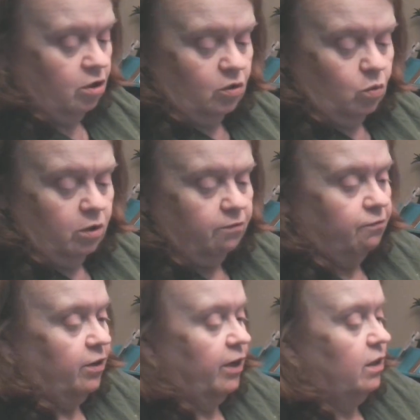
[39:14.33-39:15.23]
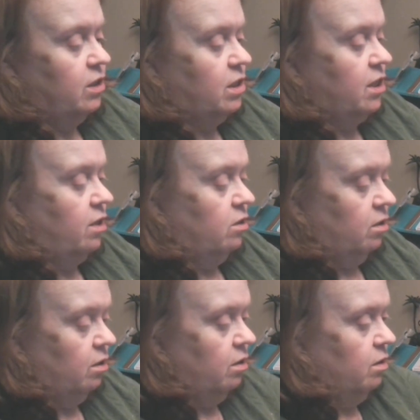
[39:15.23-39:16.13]
you want to find the center
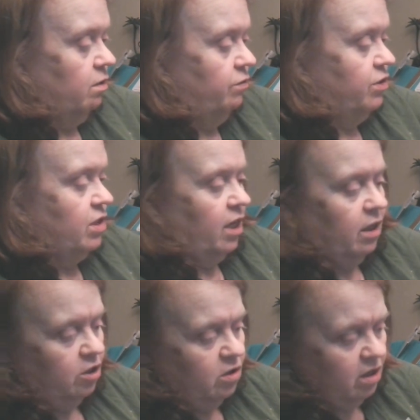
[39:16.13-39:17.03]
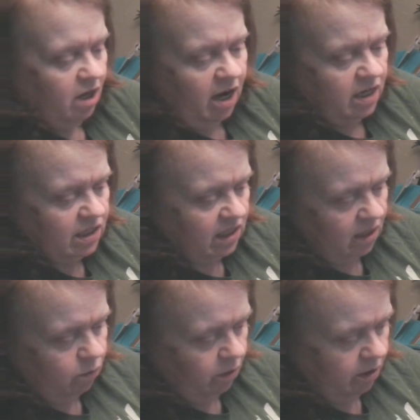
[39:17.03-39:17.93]
of this thing, and you can kind of see
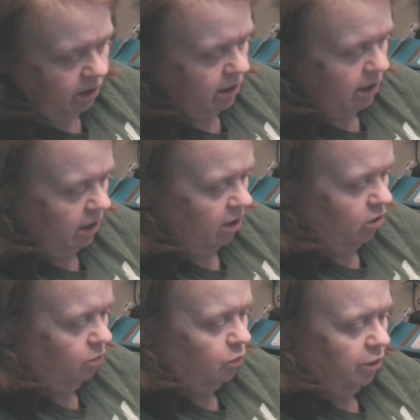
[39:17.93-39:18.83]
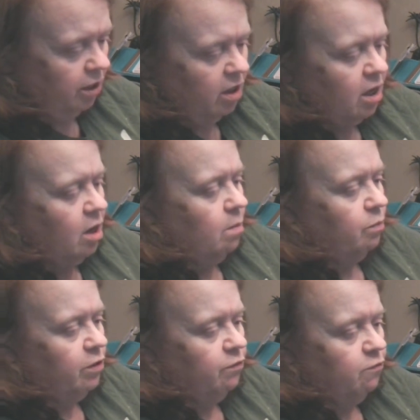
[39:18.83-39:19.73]
where it's at the end of the point.
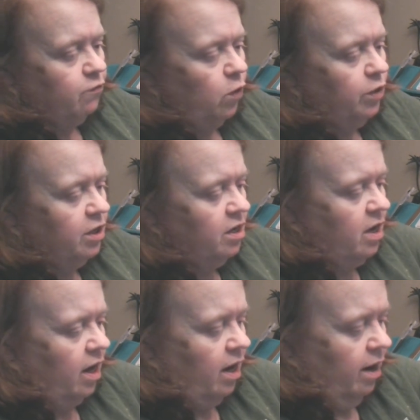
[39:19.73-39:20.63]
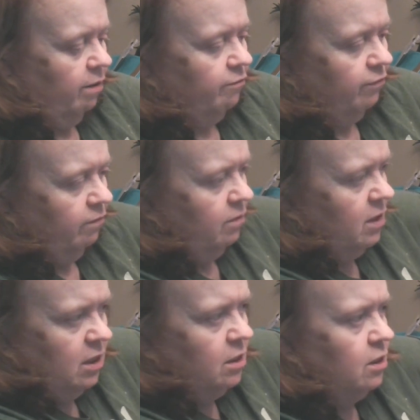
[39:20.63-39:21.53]
But if you fold it in half
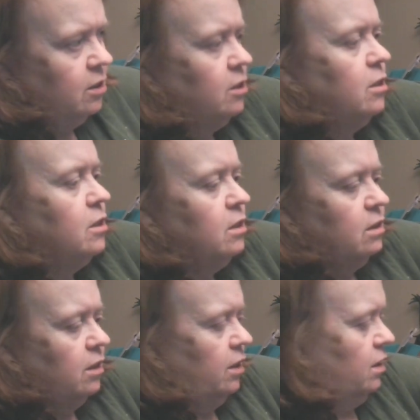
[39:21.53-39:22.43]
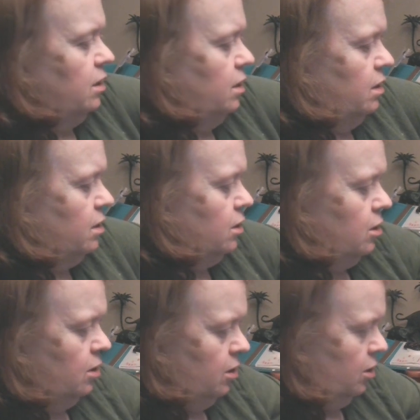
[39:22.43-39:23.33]
like this,
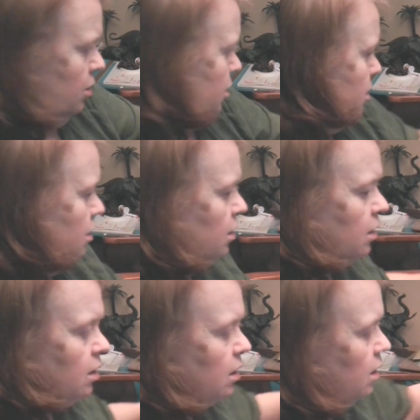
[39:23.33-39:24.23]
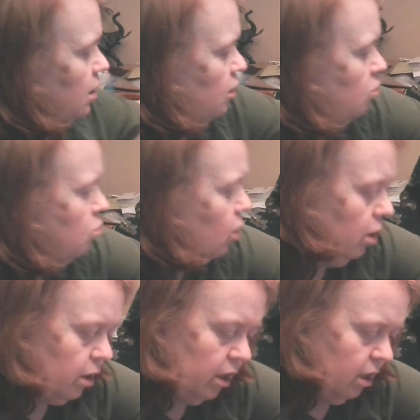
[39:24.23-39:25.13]
and you
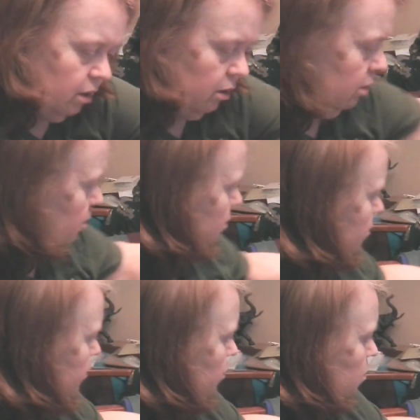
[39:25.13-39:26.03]
mark it with a